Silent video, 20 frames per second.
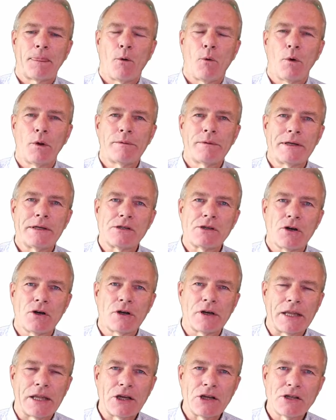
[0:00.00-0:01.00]
What we saw
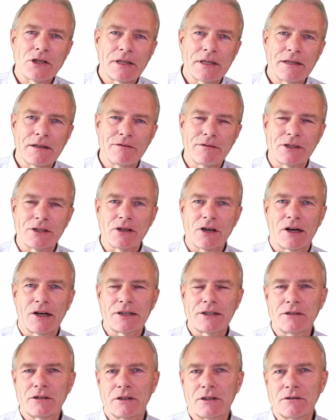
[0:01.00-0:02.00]
initially with
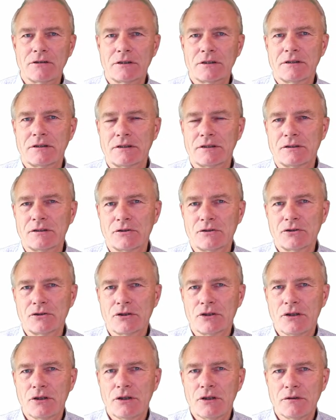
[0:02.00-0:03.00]
hard-coded
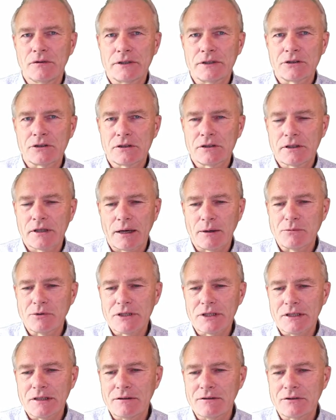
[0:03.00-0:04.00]
control, with
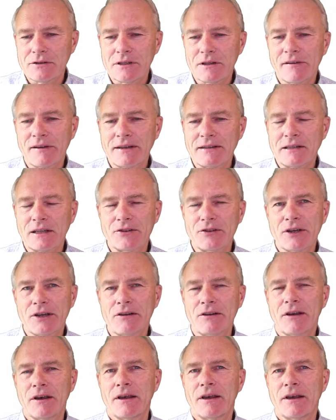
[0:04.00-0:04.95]
camshelves and things like that,